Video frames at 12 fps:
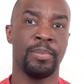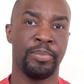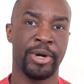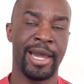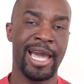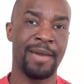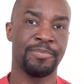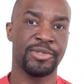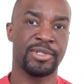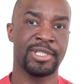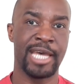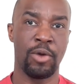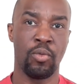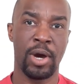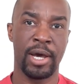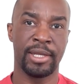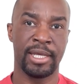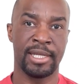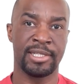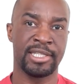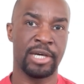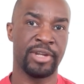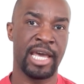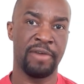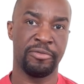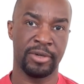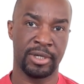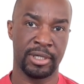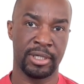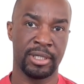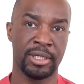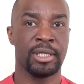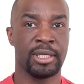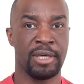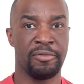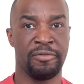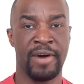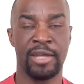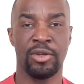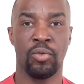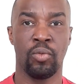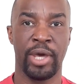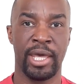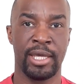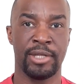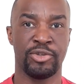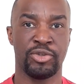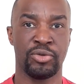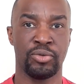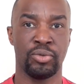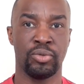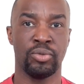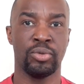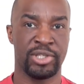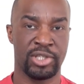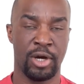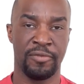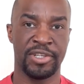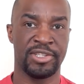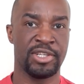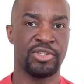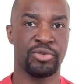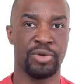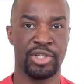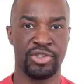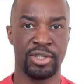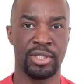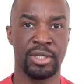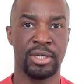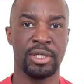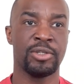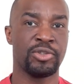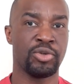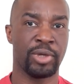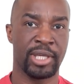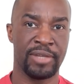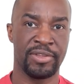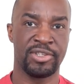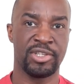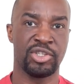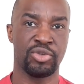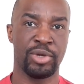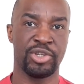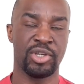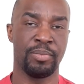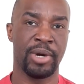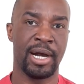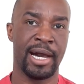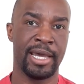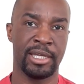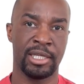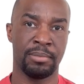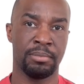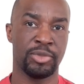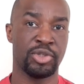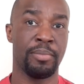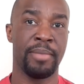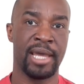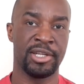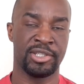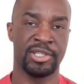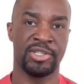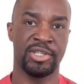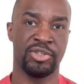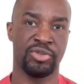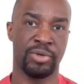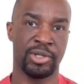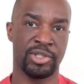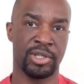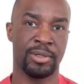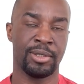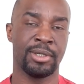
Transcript: Perhaps Taiwan and South Africa can find a way to resolve the situation, to get the situation behind them, to manage the situation.